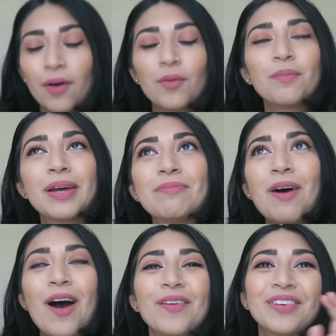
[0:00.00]
my
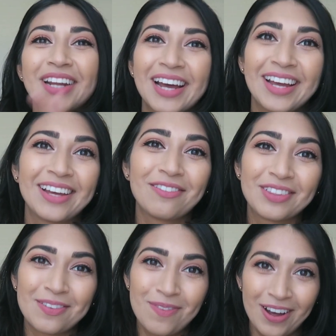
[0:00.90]
mom and I,
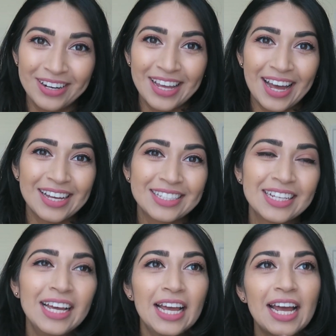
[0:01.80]
with the podcast,
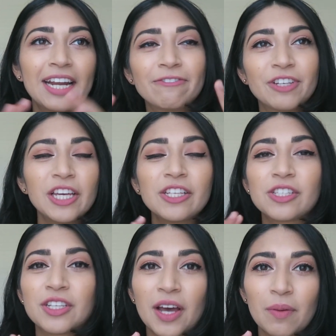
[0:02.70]
kind of
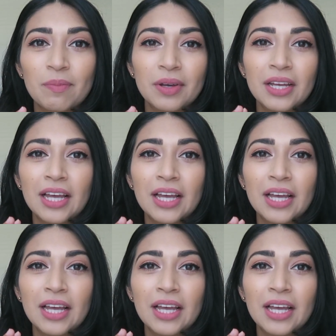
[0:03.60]
changed up